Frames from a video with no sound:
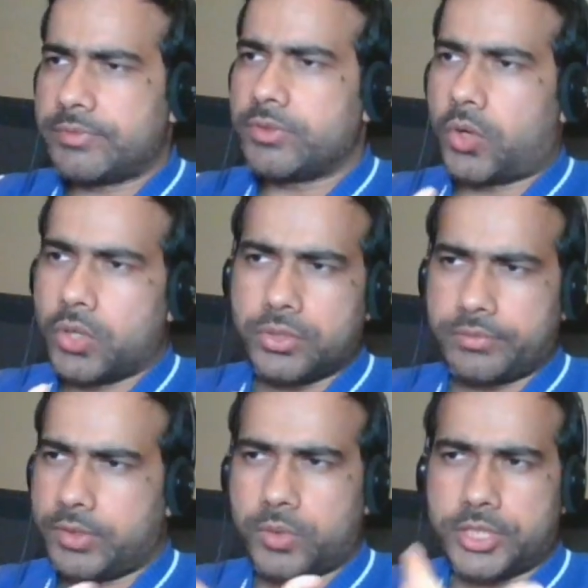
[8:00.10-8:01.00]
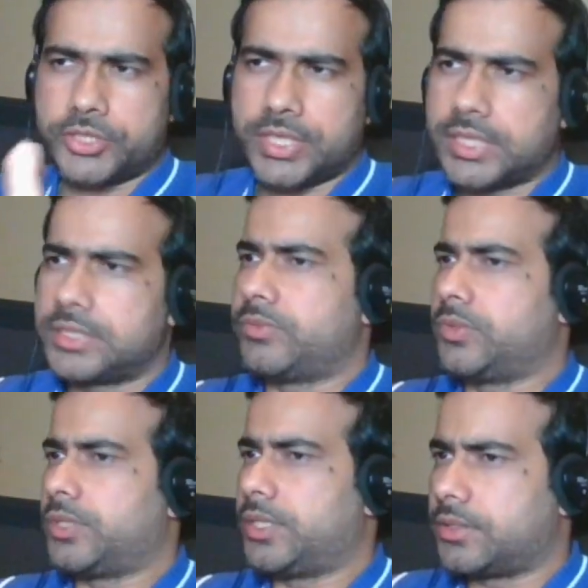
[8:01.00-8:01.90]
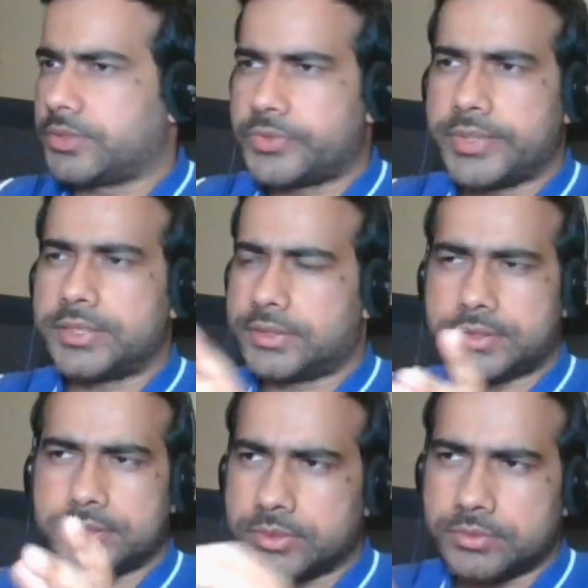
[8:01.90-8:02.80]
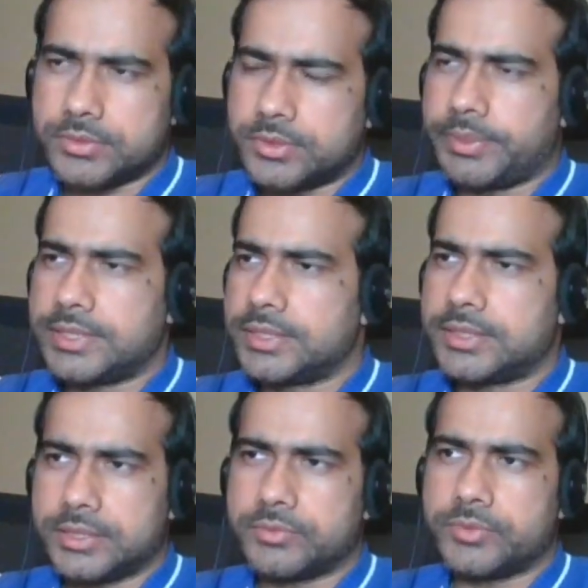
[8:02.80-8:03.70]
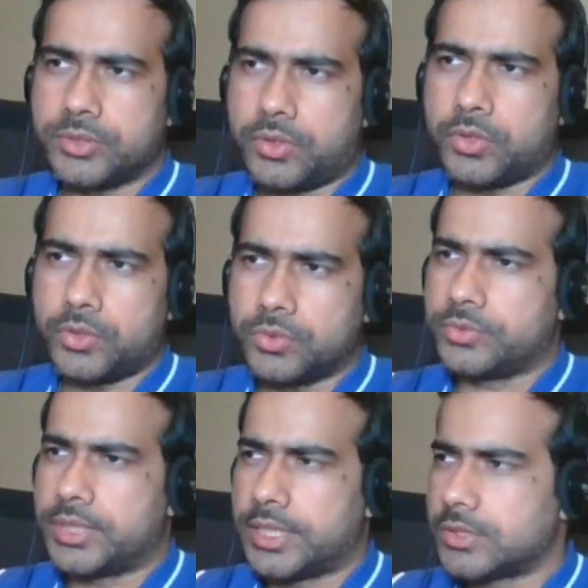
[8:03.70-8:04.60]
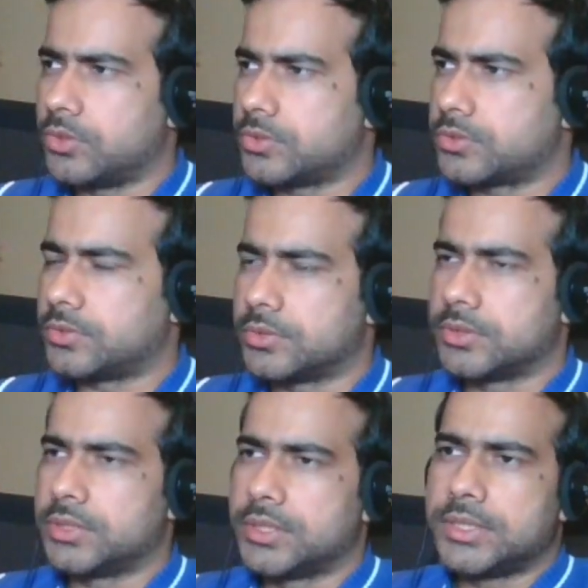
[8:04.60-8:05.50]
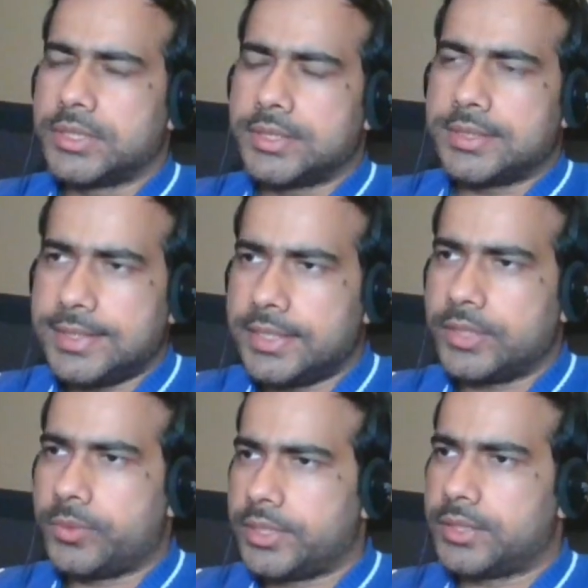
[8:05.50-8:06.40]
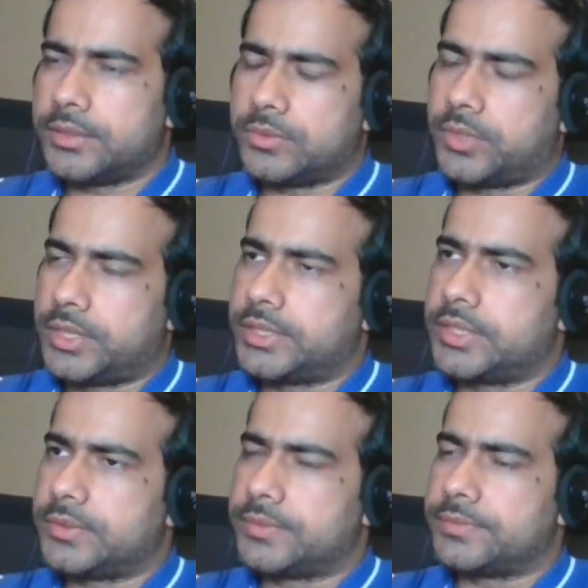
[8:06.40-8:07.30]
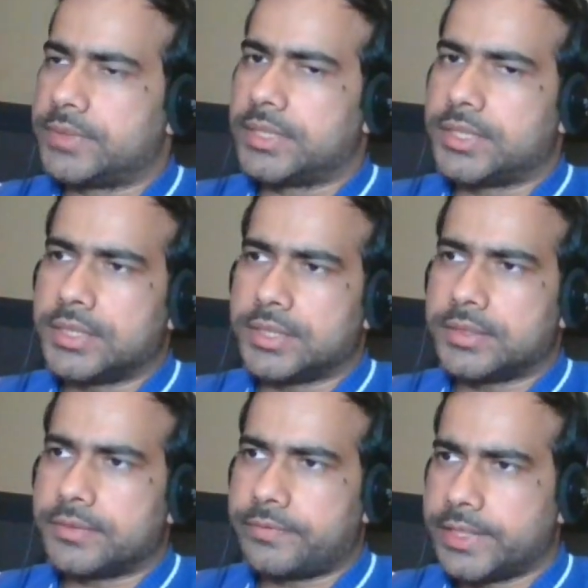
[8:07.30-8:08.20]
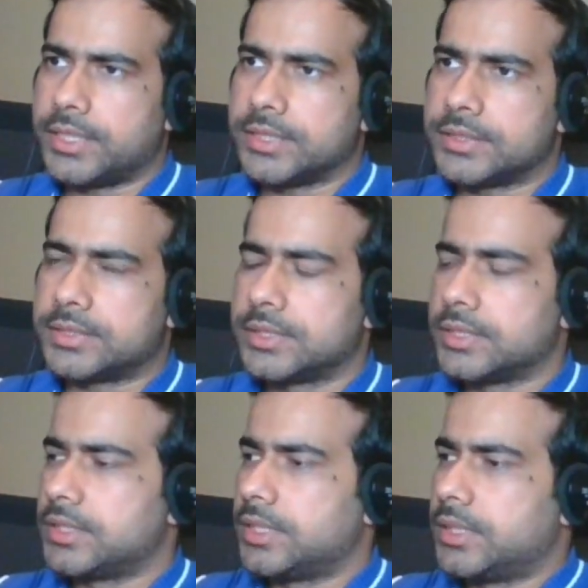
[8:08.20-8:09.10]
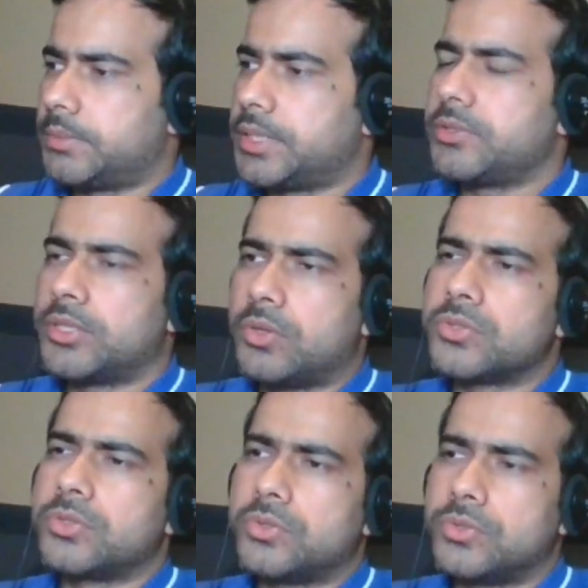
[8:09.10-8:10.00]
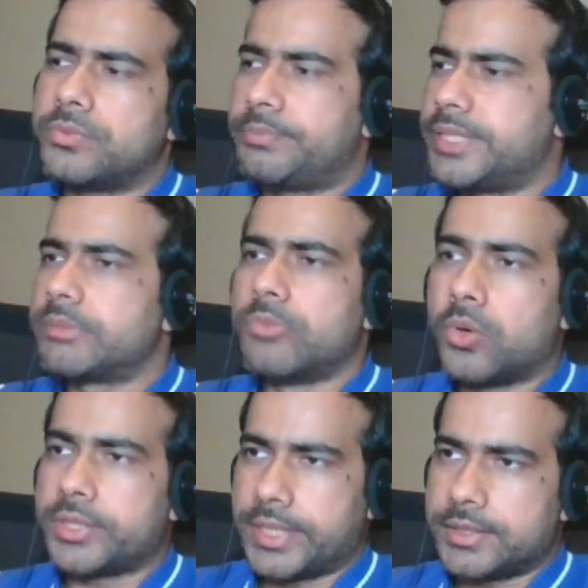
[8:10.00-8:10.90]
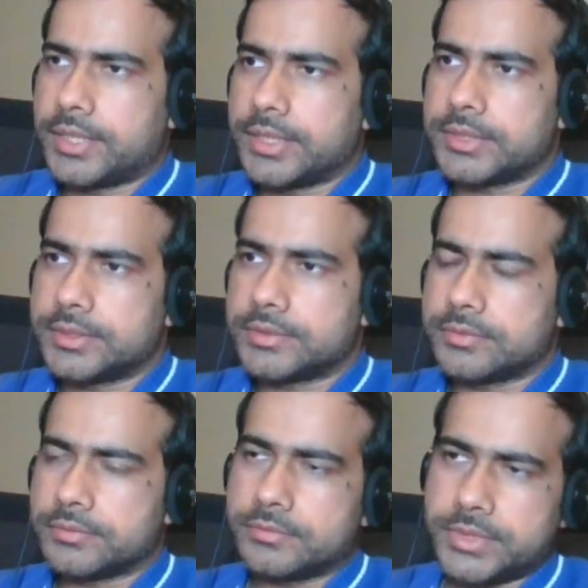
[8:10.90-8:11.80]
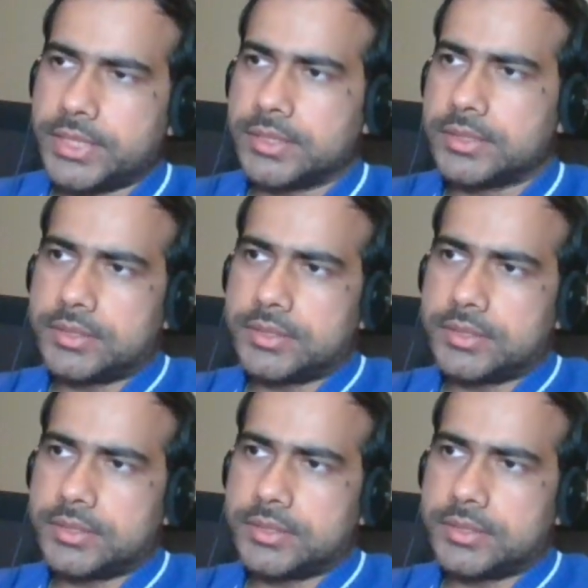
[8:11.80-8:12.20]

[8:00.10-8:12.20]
we all do. We look at charts, we look at trends, you know, the basic things we all do, that's also in a way quantitative finance. But you can also do a bit more than that, right?